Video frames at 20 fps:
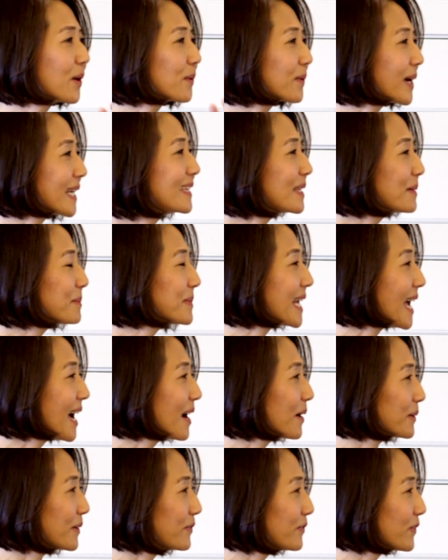write them
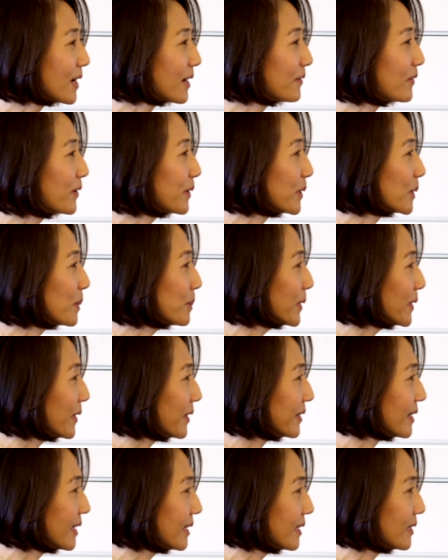down if you have a little
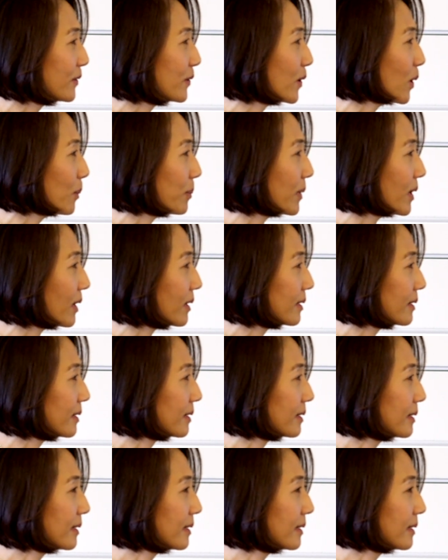book, a little notebook.